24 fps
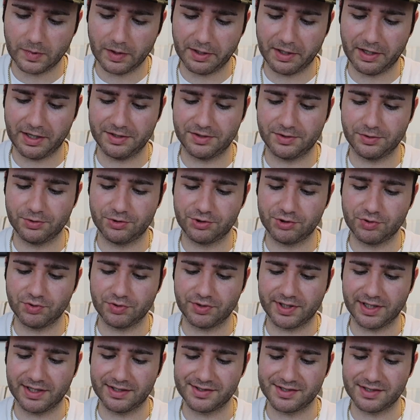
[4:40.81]
I do
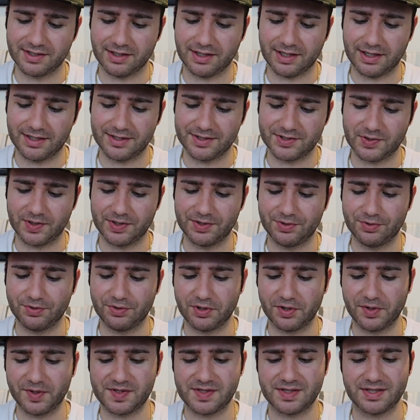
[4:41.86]
shoot guns a lot, so I do
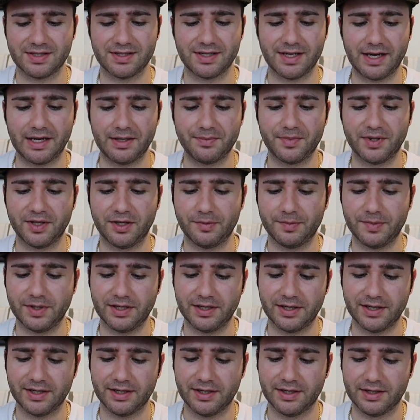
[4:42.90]
know this is a
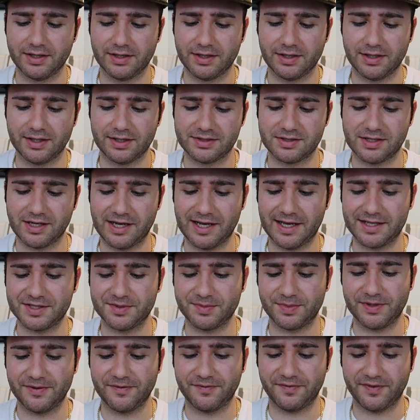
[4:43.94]
9mm.
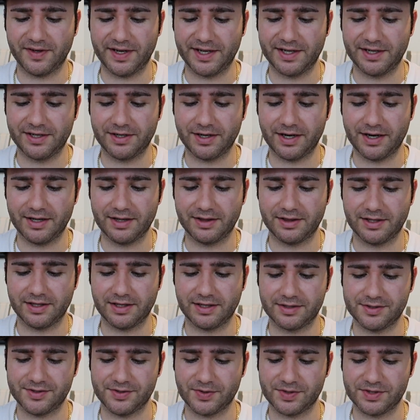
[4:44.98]
Hasn't been fired or
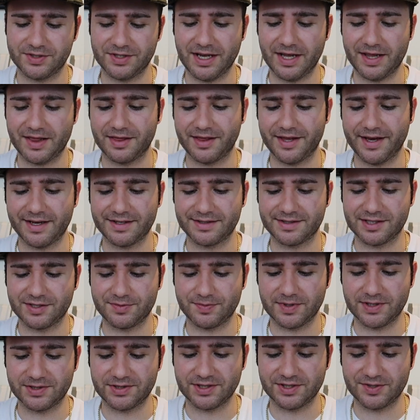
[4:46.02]
anything, so it's not that
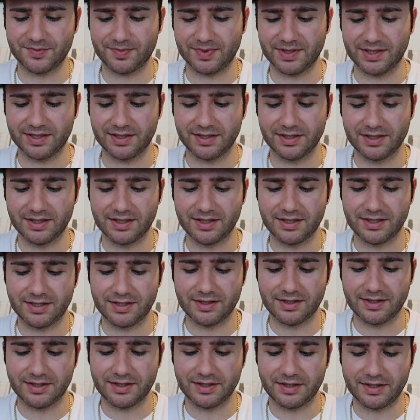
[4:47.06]
suspicious, but
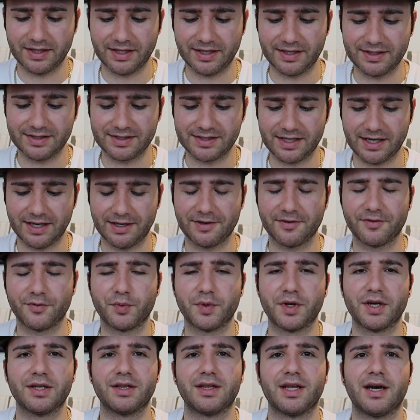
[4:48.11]
that is kind of
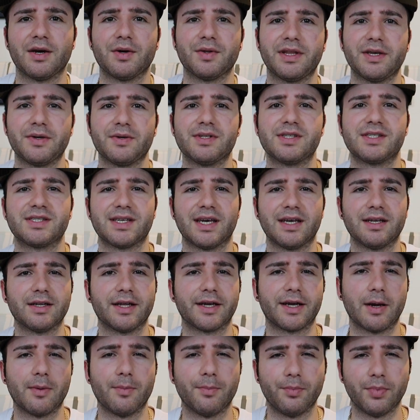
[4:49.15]
weird that they would send
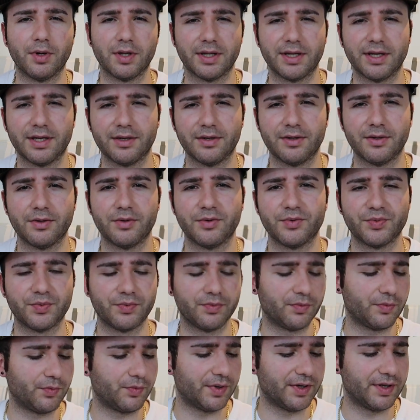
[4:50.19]
like a bullet
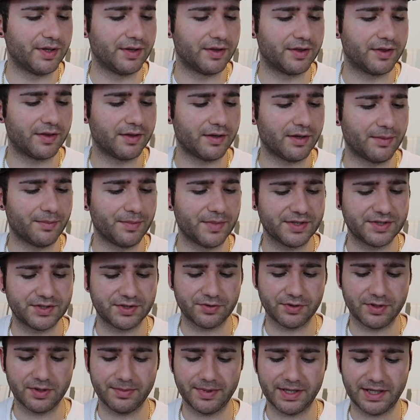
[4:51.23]
with a
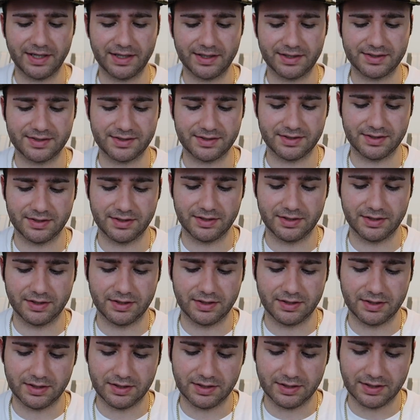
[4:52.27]
mystery box.
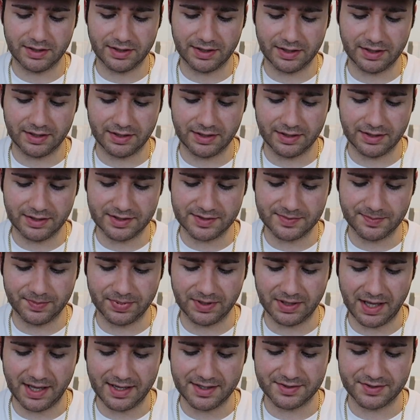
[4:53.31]
It is
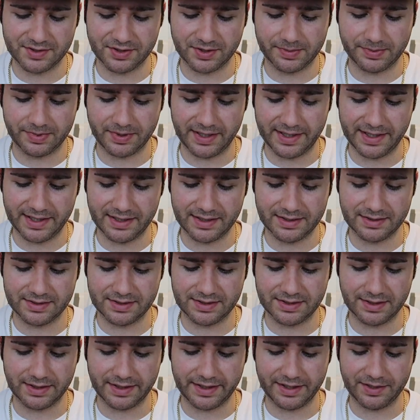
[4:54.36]
Blazer brand
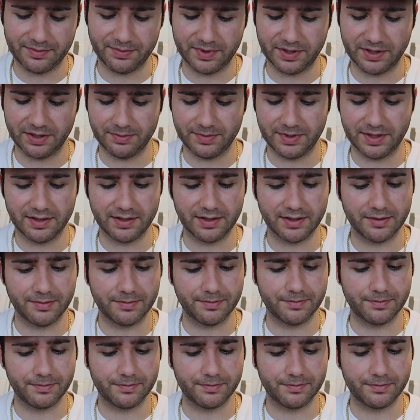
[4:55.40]
9mm.